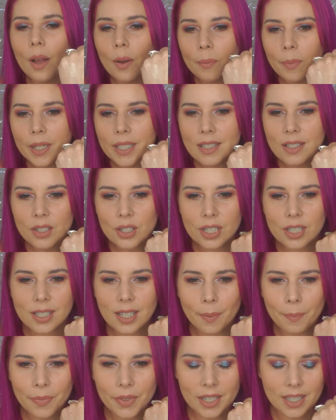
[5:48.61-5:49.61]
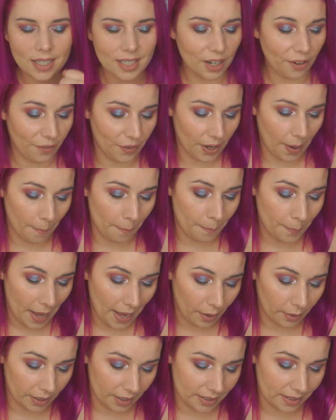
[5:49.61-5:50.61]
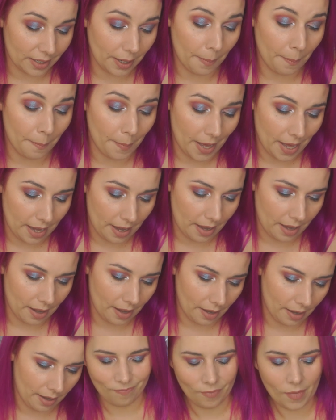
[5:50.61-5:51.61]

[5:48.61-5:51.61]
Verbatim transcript: but there's something different about it to me.